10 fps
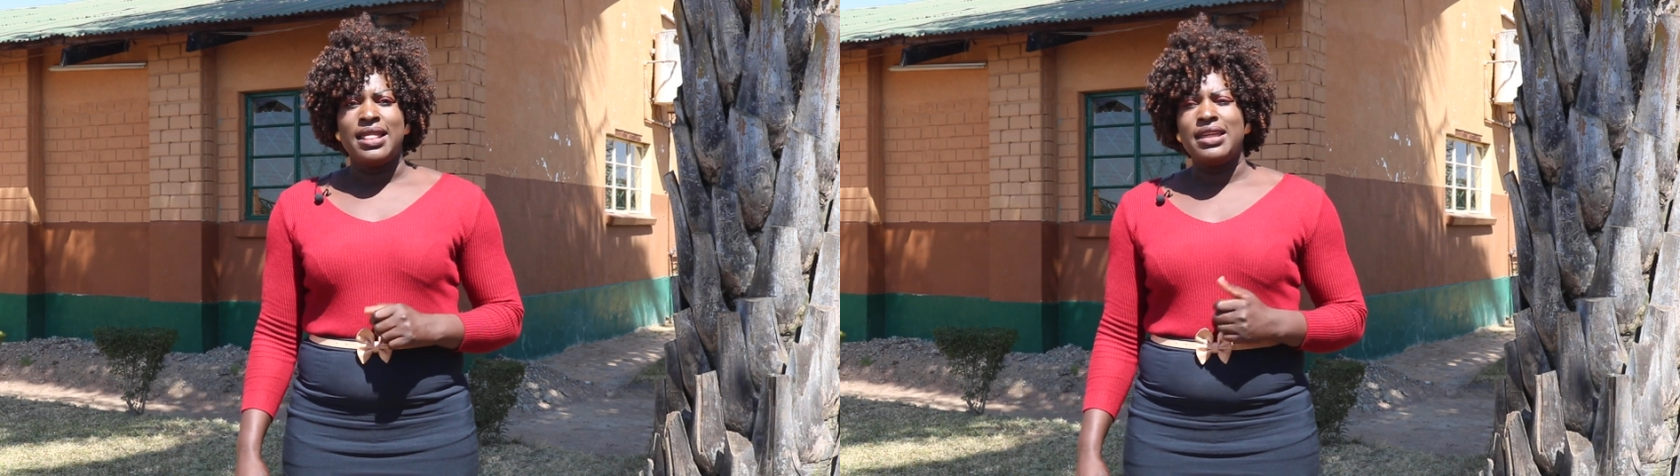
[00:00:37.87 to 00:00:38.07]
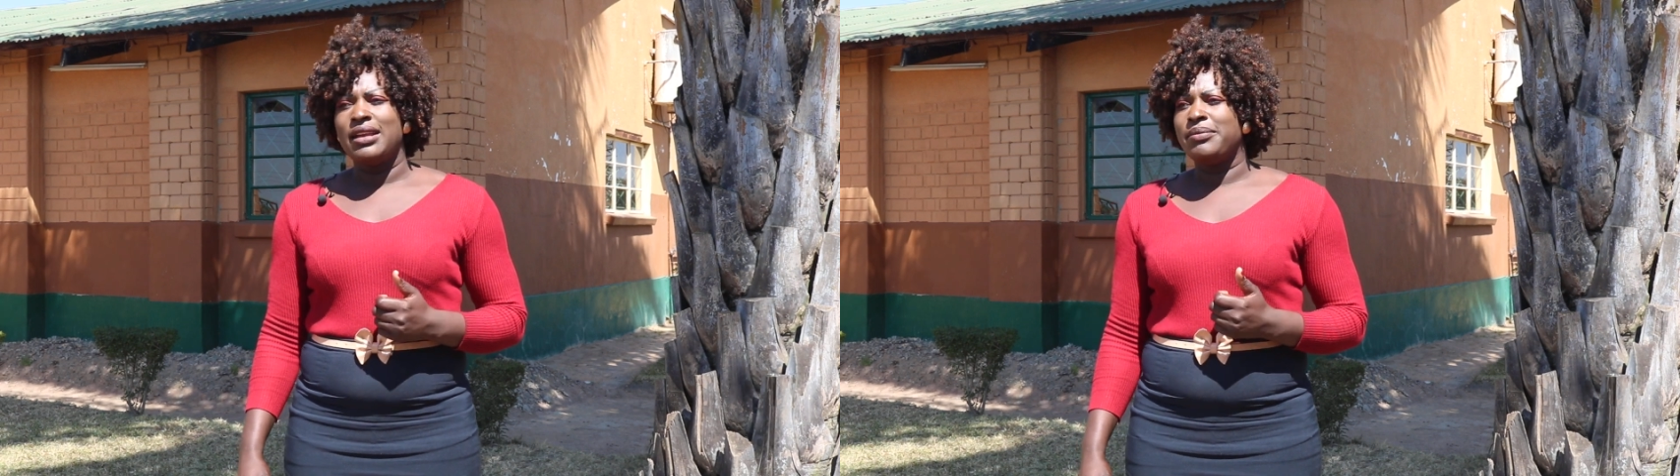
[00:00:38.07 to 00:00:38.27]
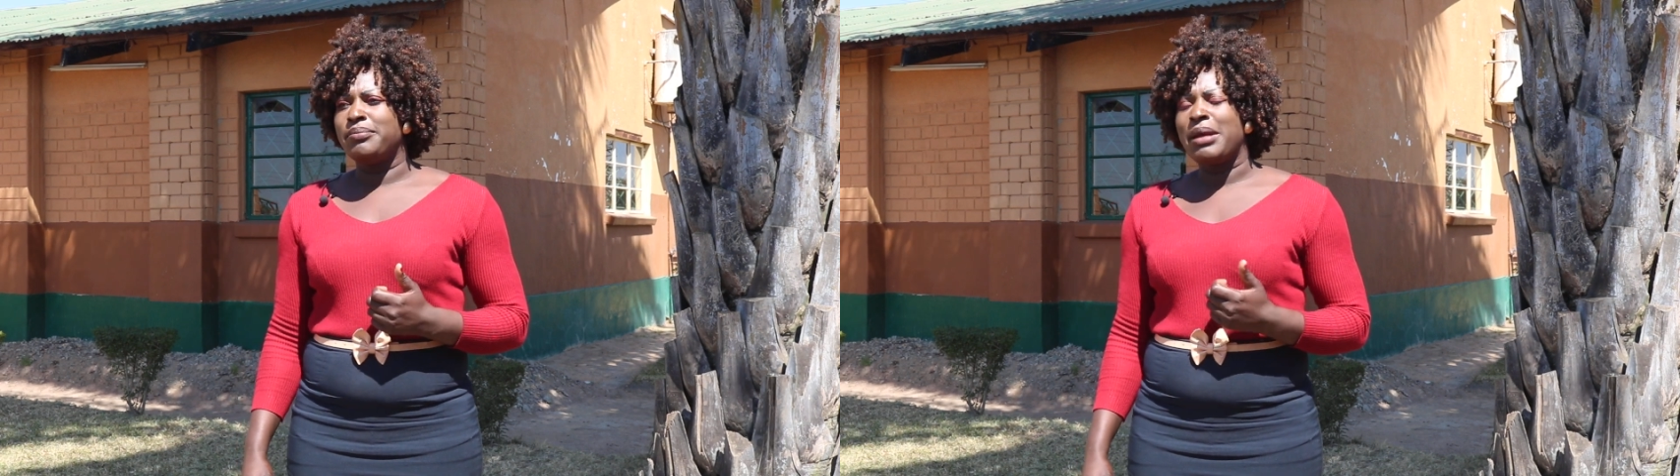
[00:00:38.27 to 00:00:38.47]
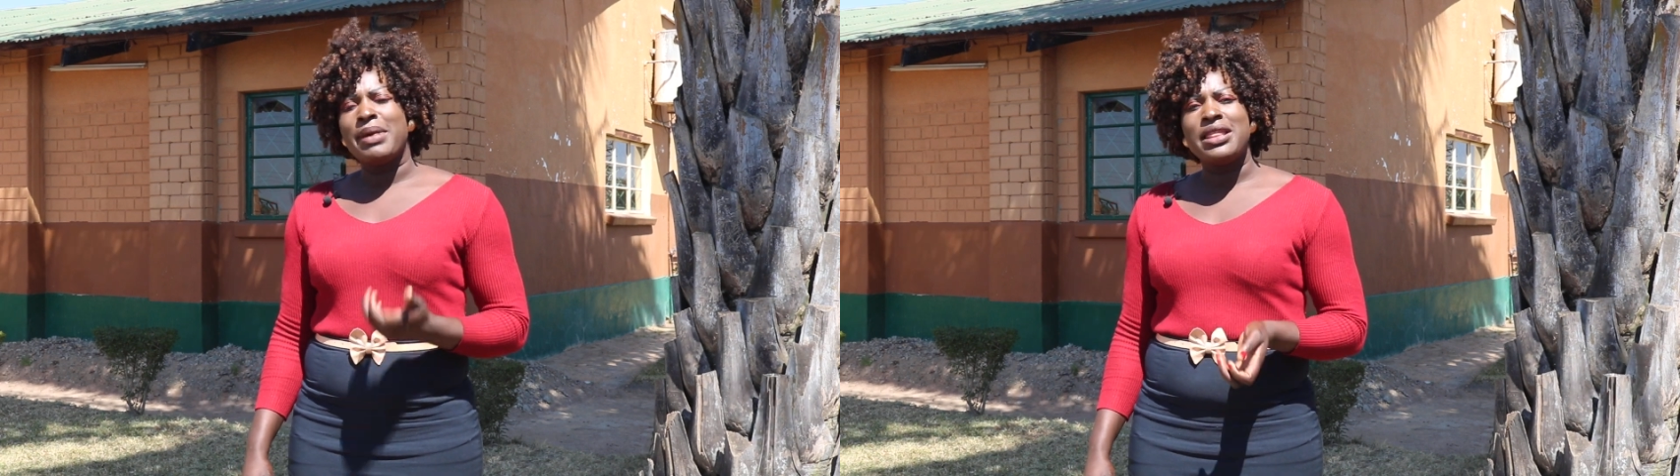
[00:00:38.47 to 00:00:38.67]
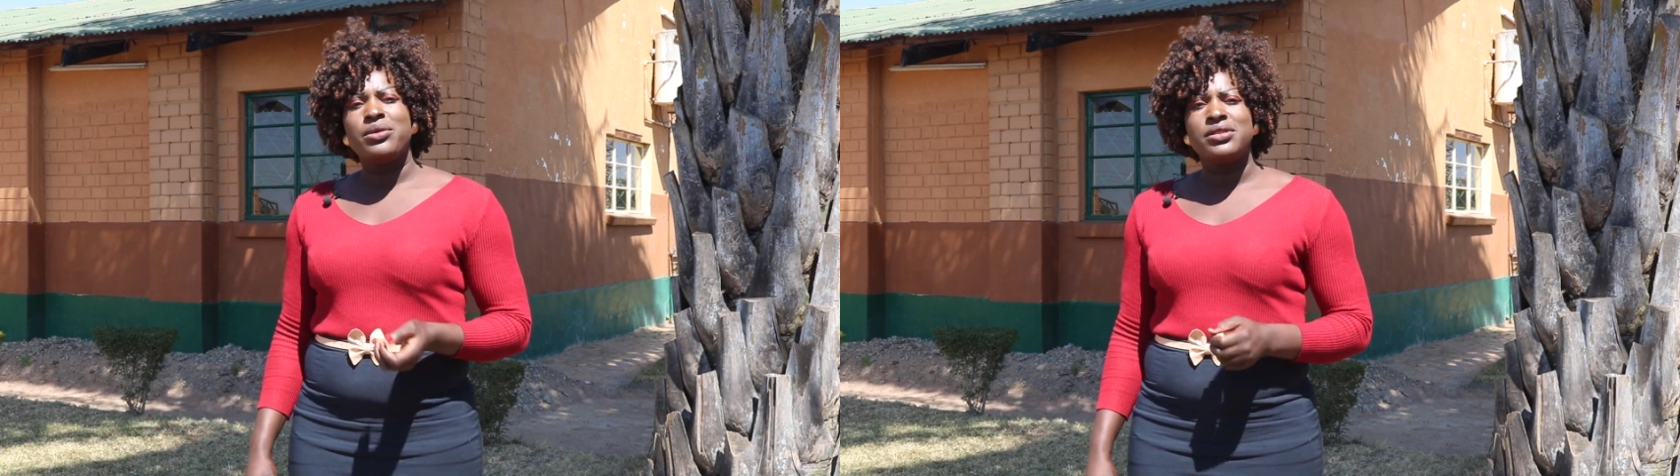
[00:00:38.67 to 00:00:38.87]
Then my
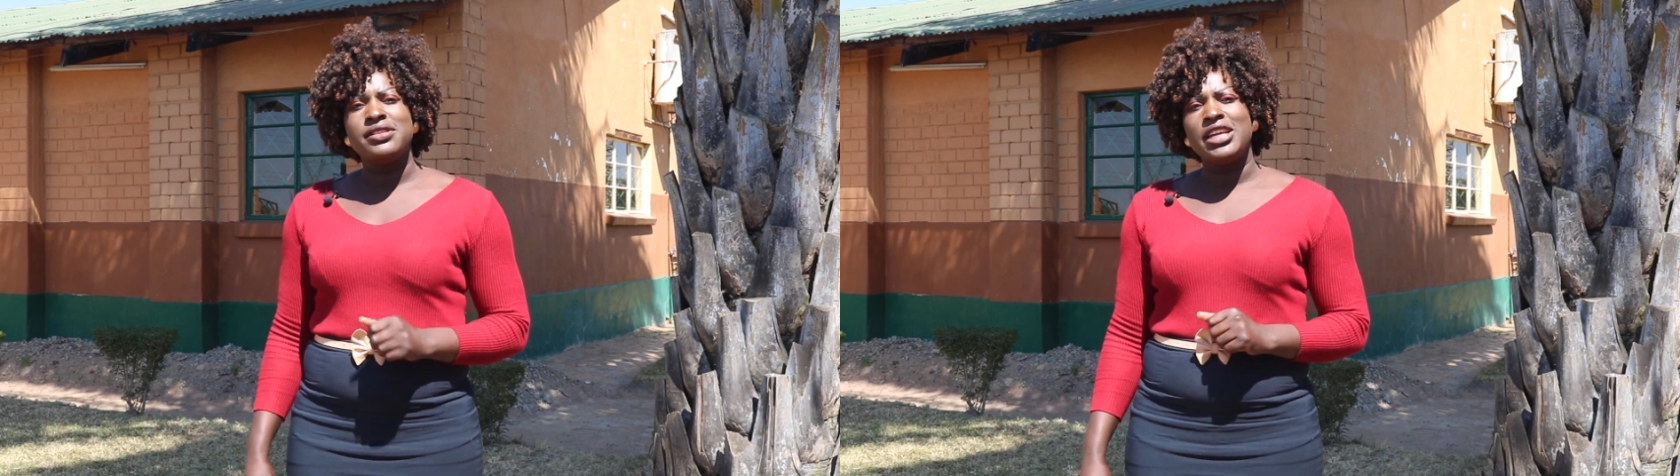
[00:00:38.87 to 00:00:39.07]
mother was